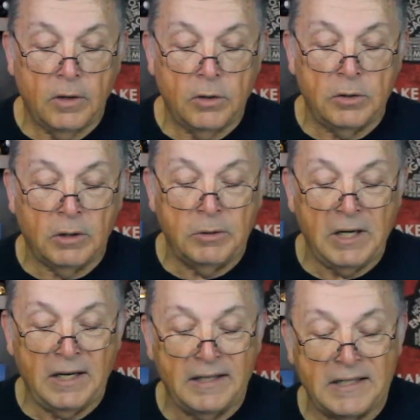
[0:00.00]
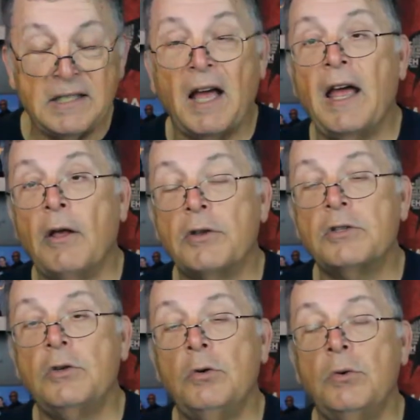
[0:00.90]
Lieutenant
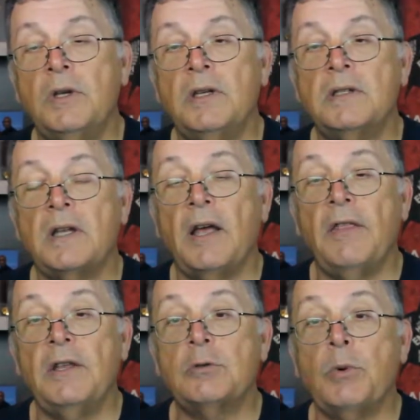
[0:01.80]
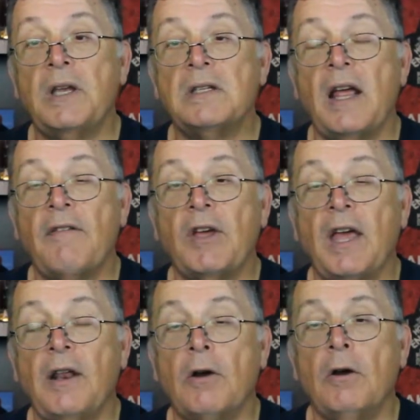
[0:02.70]
Stiles, who is this week's
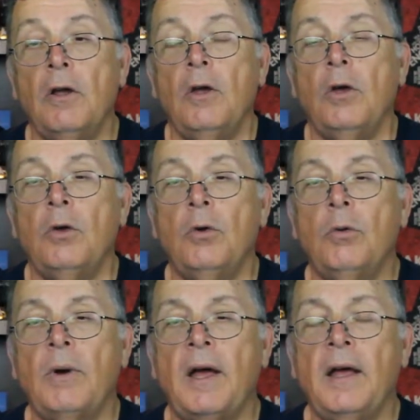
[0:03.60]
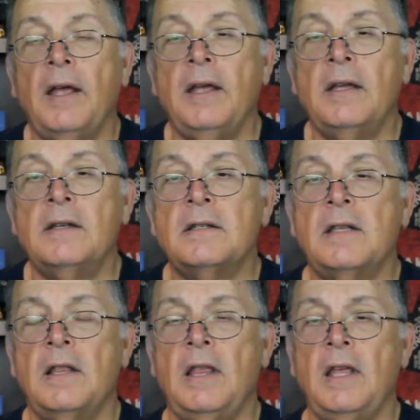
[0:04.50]
navigator, who is
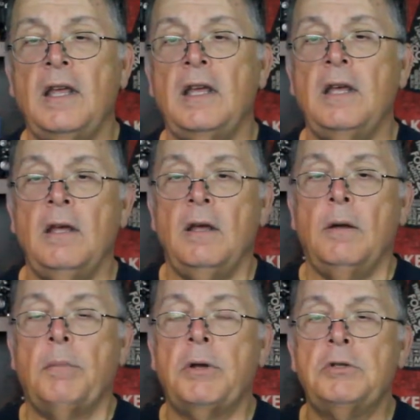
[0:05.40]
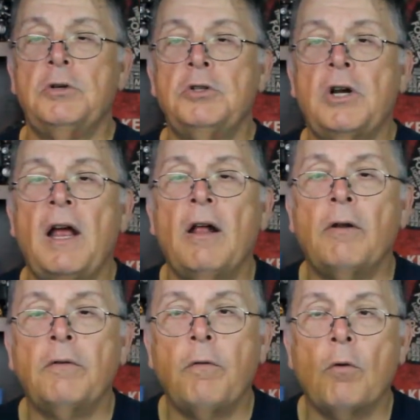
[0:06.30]
the poster
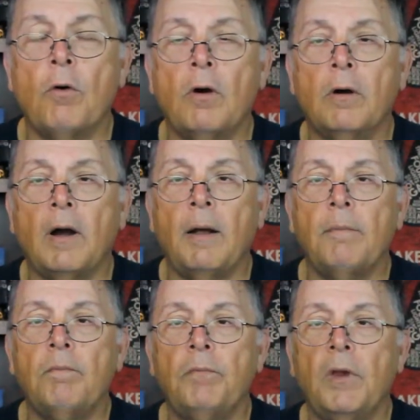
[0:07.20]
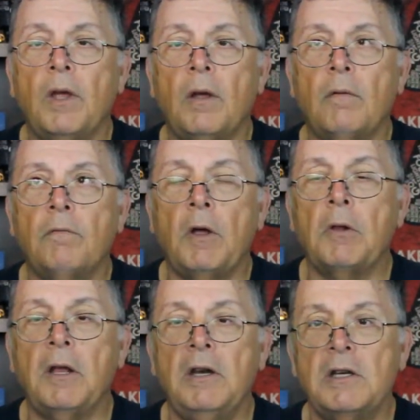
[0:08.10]
child for
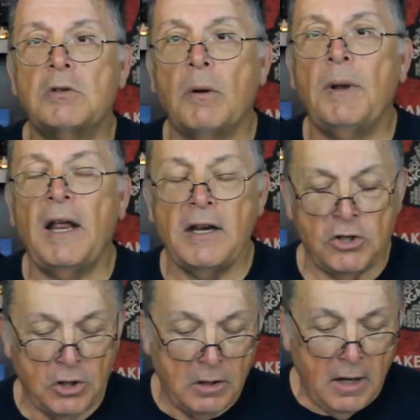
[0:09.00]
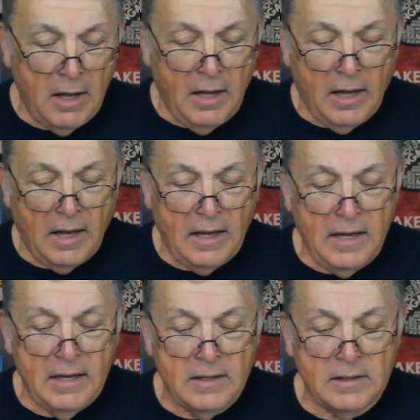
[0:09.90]
Vulcan discrimination.
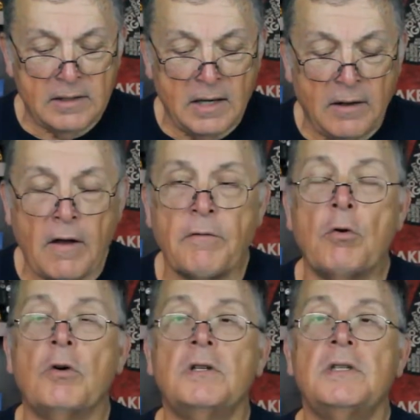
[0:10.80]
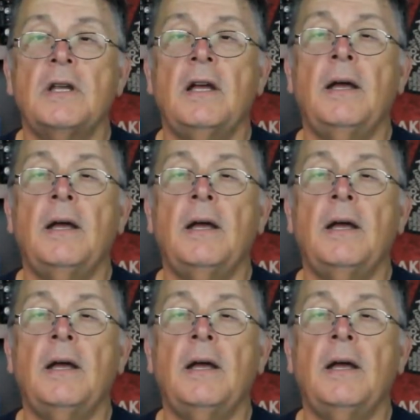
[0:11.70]
He is, of course,